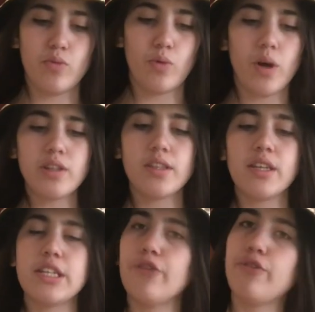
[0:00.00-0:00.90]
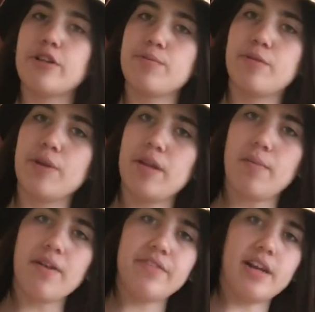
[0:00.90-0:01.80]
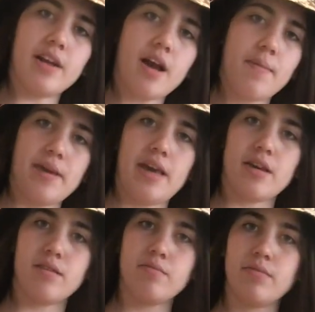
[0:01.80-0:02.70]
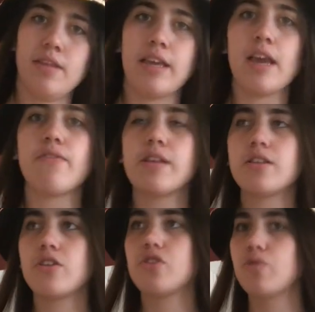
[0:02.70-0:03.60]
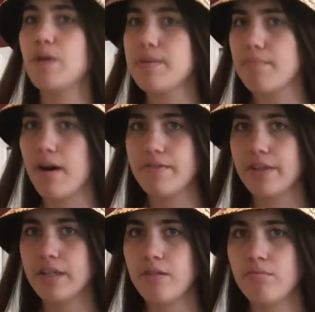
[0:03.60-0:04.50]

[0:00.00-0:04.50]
What's the difference between a muffin and a cupcake? Like if it's a sweet muffin,